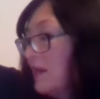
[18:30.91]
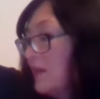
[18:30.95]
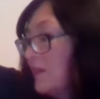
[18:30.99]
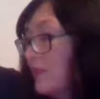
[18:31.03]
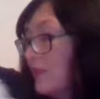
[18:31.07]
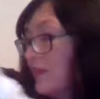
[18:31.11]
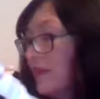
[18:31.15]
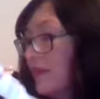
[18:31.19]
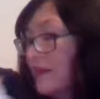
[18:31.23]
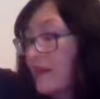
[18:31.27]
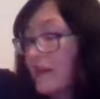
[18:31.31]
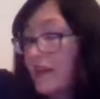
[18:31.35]

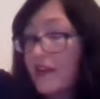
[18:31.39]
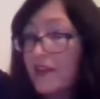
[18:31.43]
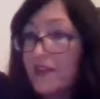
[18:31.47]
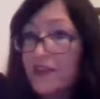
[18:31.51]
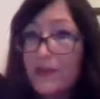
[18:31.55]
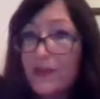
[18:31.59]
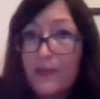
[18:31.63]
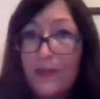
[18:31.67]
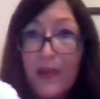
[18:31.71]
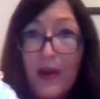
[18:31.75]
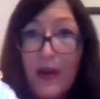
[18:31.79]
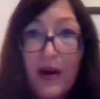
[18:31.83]
We can clear
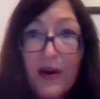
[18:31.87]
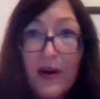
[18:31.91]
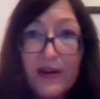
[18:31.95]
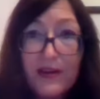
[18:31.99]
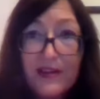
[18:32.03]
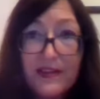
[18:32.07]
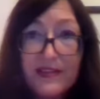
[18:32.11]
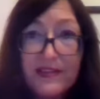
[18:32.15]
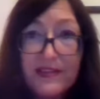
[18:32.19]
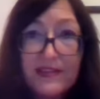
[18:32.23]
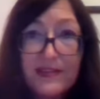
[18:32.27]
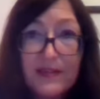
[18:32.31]
the
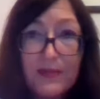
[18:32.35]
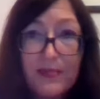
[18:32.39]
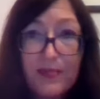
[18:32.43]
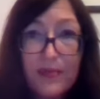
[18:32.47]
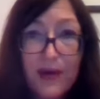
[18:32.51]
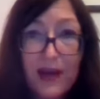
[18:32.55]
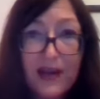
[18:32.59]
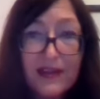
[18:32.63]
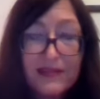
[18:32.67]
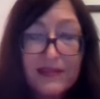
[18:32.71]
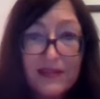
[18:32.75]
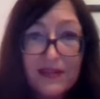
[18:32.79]
past, the
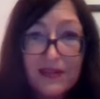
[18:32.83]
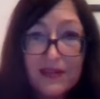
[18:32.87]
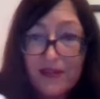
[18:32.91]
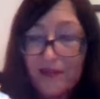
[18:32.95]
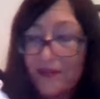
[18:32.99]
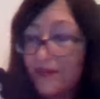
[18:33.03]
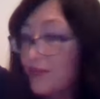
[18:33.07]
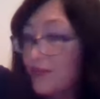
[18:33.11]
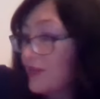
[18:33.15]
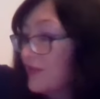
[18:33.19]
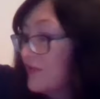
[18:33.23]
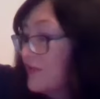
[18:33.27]
present, the
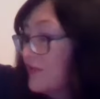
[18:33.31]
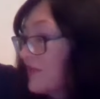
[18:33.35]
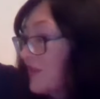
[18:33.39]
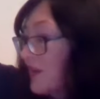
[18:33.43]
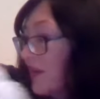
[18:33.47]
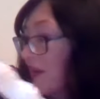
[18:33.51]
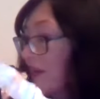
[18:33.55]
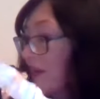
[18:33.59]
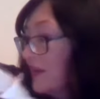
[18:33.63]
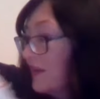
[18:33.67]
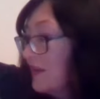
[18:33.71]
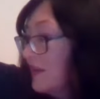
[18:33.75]

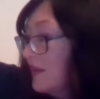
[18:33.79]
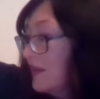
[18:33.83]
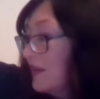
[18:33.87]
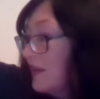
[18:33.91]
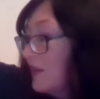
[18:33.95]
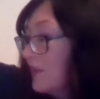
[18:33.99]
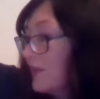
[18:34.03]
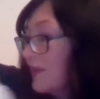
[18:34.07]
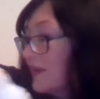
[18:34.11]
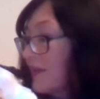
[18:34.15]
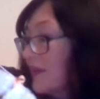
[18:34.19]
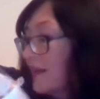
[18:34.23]
future.
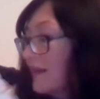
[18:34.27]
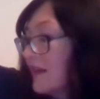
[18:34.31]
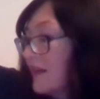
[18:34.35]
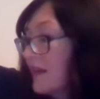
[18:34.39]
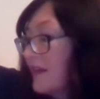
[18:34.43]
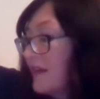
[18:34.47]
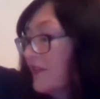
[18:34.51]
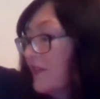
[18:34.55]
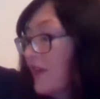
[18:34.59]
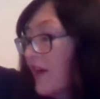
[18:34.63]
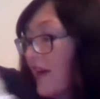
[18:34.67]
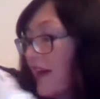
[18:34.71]
We can
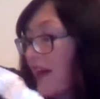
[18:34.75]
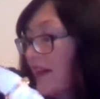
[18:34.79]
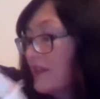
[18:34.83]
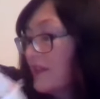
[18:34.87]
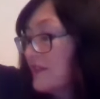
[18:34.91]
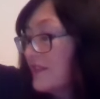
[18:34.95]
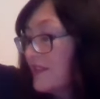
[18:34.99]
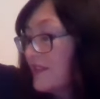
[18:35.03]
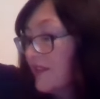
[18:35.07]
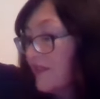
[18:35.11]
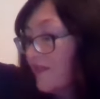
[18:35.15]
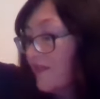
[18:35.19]
clear our
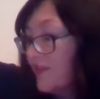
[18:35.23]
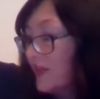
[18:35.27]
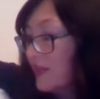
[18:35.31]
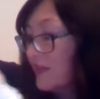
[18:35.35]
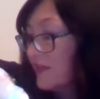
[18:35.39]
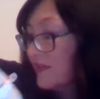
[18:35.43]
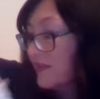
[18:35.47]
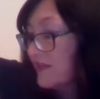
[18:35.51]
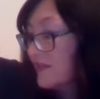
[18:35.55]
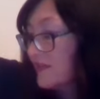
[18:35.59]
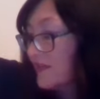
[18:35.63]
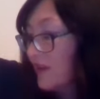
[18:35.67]
energy
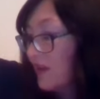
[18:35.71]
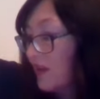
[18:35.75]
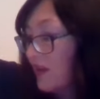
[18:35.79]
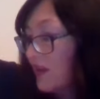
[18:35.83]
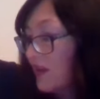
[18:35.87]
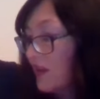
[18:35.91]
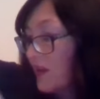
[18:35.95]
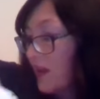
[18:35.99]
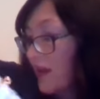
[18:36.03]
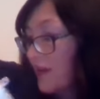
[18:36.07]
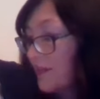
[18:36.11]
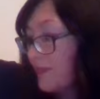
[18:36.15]
fields, our
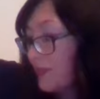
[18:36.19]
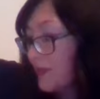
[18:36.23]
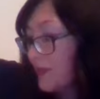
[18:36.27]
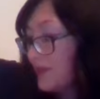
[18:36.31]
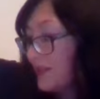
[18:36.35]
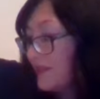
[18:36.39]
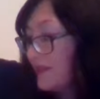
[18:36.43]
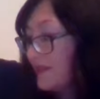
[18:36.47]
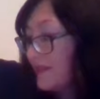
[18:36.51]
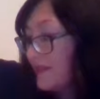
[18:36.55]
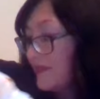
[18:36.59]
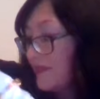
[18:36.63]
light
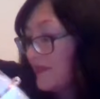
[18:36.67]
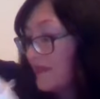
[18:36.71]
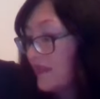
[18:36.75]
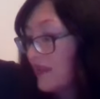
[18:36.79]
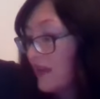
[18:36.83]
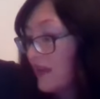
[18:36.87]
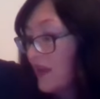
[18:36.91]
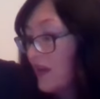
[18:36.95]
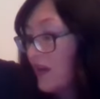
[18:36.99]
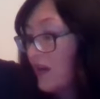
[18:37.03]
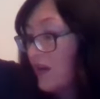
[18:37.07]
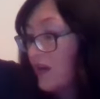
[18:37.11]
bodies,
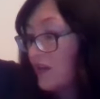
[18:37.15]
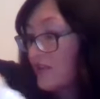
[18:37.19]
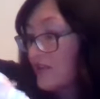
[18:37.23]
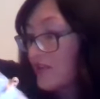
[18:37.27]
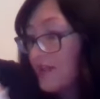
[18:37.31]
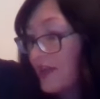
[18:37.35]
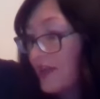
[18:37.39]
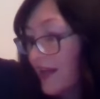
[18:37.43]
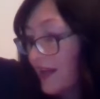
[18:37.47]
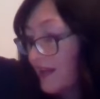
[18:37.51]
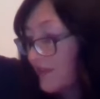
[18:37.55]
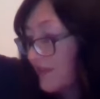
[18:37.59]
our
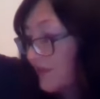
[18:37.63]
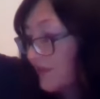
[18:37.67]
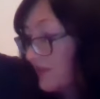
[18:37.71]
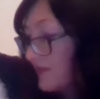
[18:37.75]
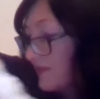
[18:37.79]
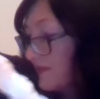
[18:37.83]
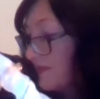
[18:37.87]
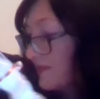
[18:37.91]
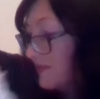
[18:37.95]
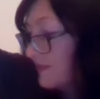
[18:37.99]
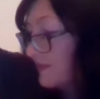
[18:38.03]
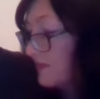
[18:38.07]

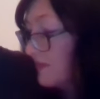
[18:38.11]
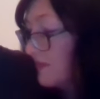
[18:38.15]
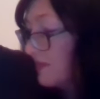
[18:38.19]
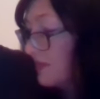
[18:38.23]
chakras,